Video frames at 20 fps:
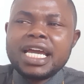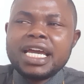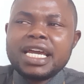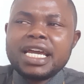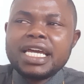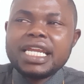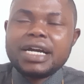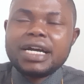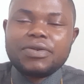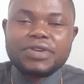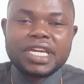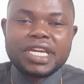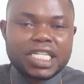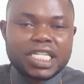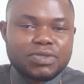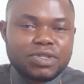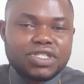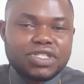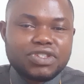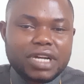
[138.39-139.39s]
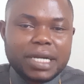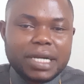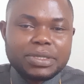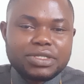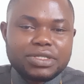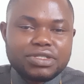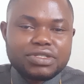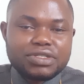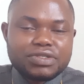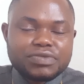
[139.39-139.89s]
Now, here's what you have to
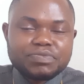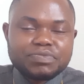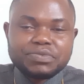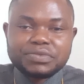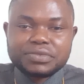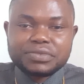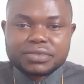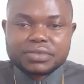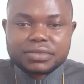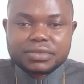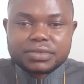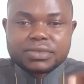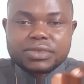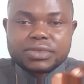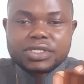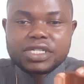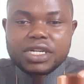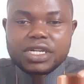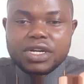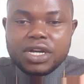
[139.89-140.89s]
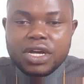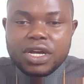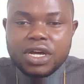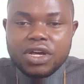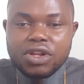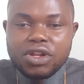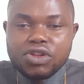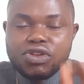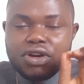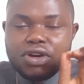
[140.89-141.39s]
do.
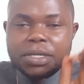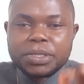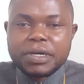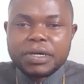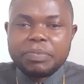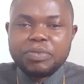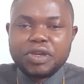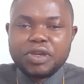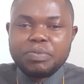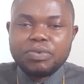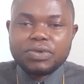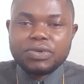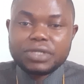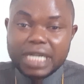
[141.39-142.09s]
Look for people, look